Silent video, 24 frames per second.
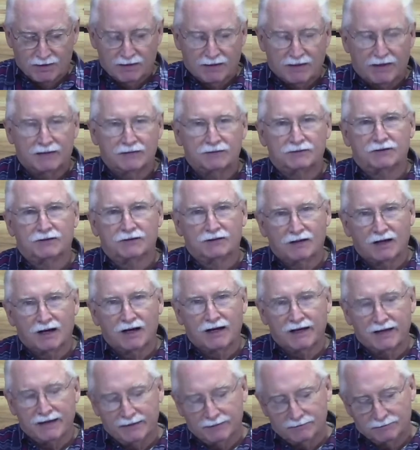And
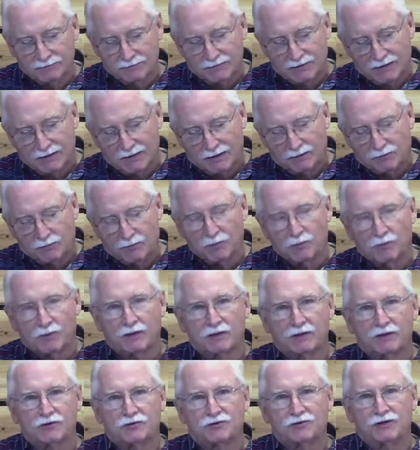tonight, we
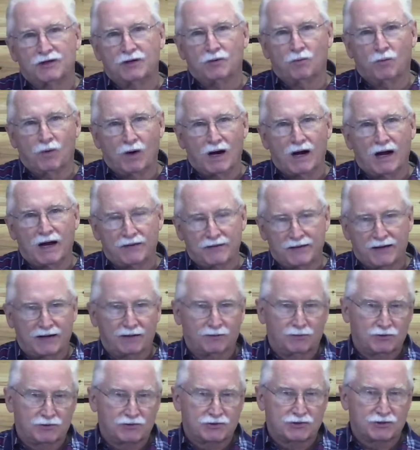wanted to see why that
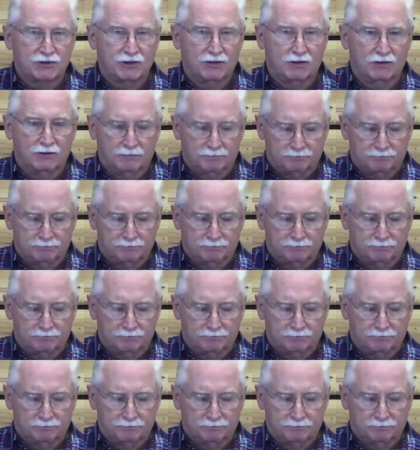was so.